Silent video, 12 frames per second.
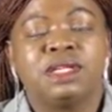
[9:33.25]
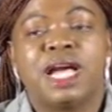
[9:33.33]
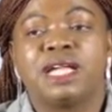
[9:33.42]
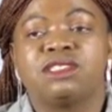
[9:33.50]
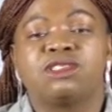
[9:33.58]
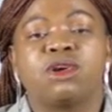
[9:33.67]

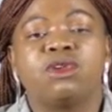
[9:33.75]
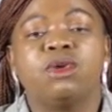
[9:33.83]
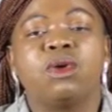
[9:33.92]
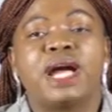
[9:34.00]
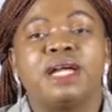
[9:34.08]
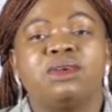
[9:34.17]
And so
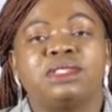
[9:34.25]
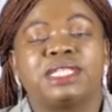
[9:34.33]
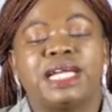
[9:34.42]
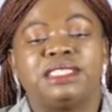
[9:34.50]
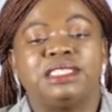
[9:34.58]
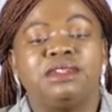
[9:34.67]
you cannot
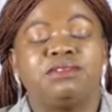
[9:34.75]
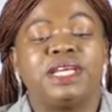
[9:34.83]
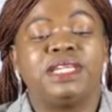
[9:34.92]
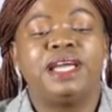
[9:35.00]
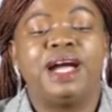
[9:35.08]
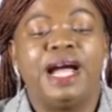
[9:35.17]
achieve
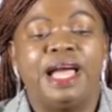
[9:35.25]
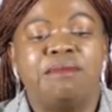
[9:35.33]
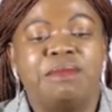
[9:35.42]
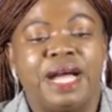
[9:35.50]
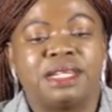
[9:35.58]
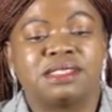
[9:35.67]
any higher
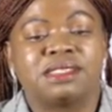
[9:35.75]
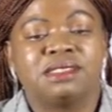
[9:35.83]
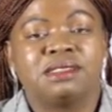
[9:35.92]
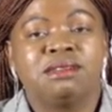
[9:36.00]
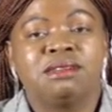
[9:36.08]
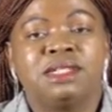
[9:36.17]

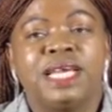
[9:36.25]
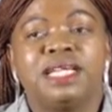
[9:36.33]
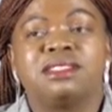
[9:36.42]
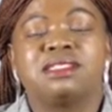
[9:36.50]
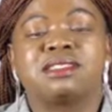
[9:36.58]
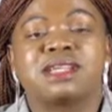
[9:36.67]
marks.
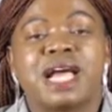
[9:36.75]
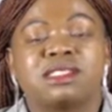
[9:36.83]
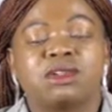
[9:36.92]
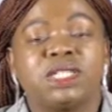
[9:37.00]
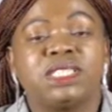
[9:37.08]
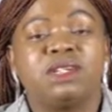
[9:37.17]
A
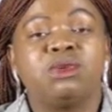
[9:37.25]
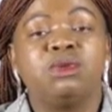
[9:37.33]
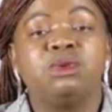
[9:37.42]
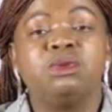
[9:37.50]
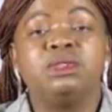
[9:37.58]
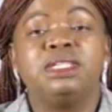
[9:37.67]
discussed question
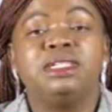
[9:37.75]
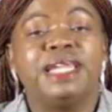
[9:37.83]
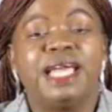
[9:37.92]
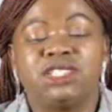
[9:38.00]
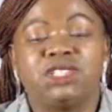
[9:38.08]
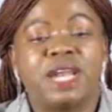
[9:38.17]
will
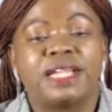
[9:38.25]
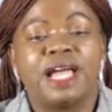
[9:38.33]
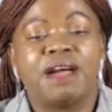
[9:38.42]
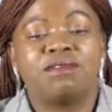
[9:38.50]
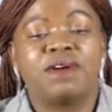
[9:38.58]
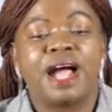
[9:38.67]
naturally
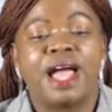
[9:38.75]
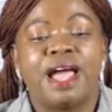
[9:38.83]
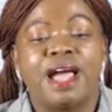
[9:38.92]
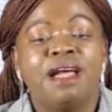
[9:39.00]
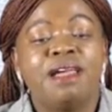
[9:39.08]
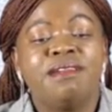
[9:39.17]
have
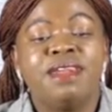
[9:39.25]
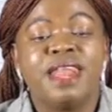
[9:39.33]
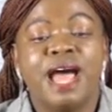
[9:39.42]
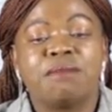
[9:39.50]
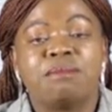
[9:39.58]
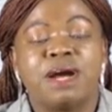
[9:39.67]
higher
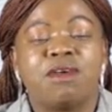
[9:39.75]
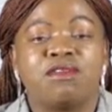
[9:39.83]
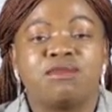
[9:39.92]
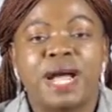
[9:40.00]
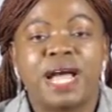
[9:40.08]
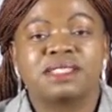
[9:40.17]
number
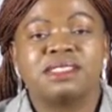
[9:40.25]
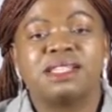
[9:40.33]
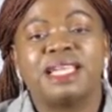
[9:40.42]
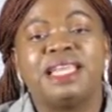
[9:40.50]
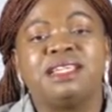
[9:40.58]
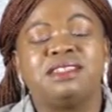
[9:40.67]
of marks
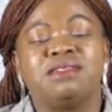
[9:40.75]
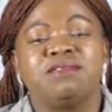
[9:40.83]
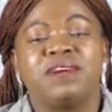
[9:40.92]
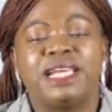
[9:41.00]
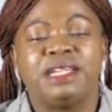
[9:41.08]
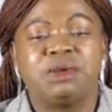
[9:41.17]
than a
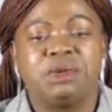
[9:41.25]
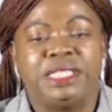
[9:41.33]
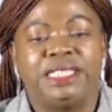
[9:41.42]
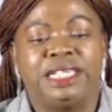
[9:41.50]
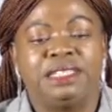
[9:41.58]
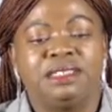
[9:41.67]
defined
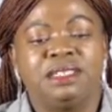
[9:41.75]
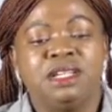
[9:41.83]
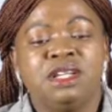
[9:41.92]
question.